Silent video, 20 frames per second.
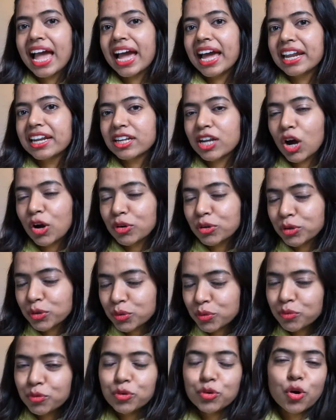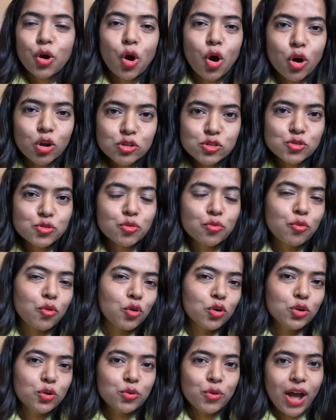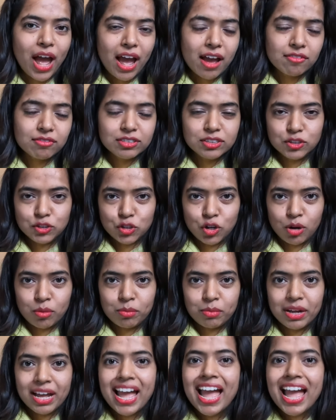and now you would also want to have a job.